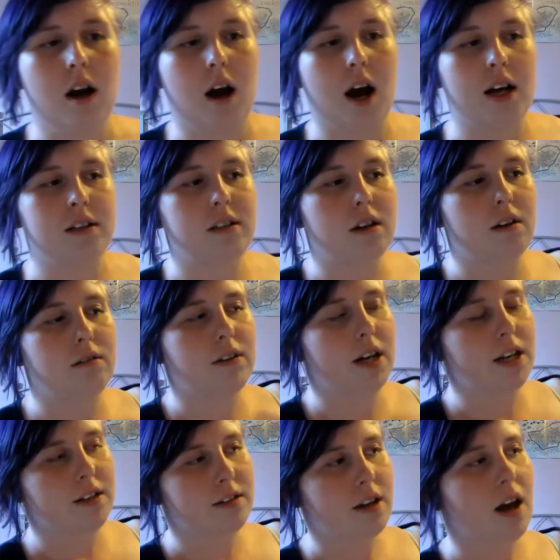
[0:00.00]
I don't
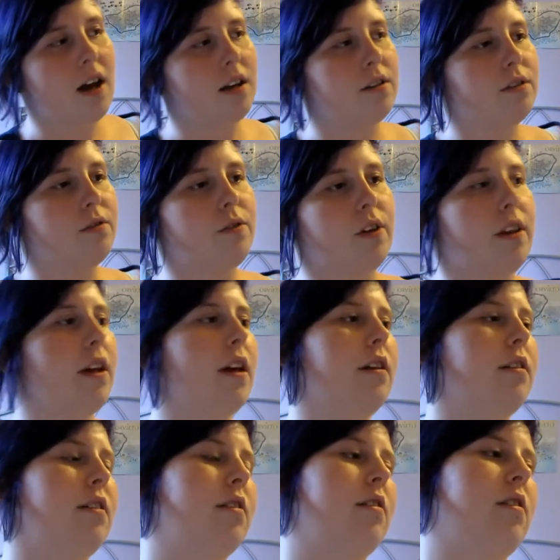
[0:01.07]
intend for
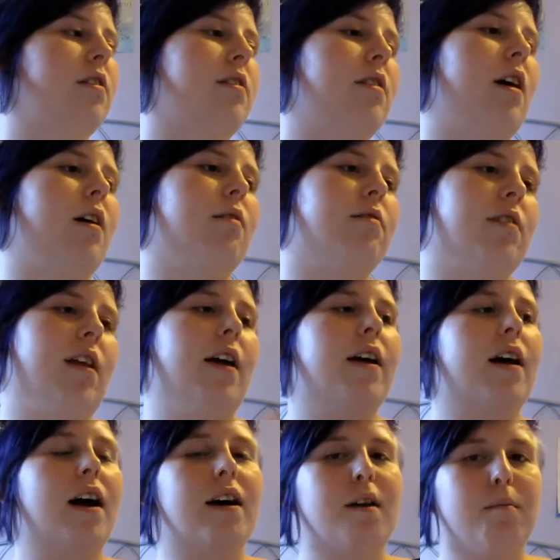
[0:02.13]
this to sound
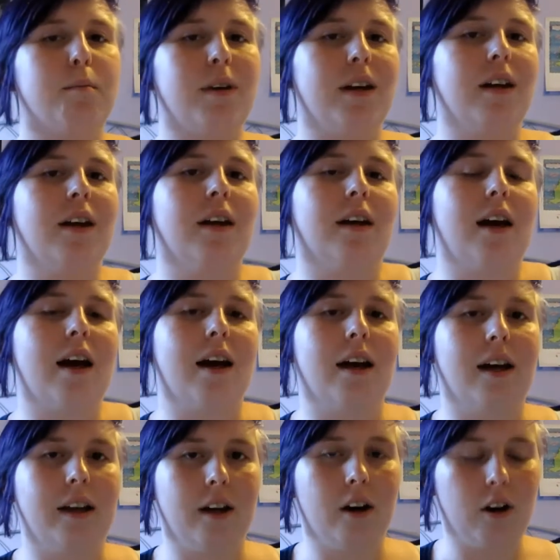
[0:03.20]
like I am being
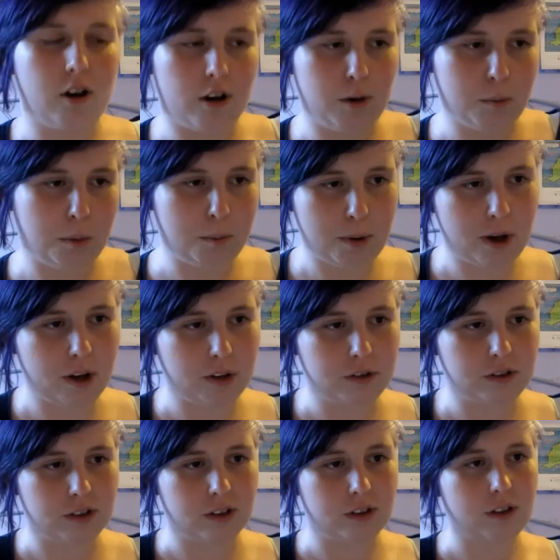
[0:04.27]
a horrible
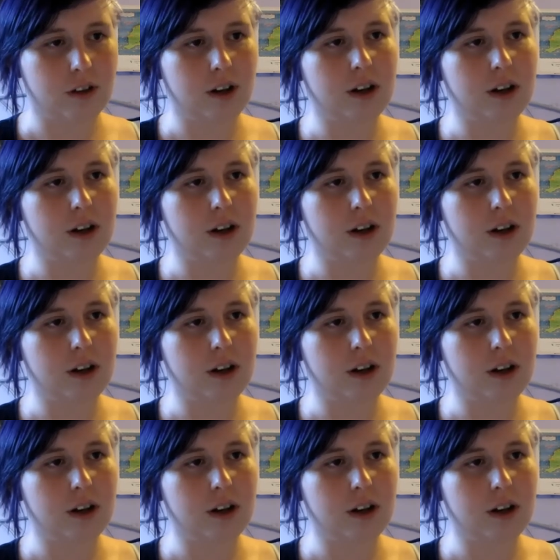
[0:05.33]
person.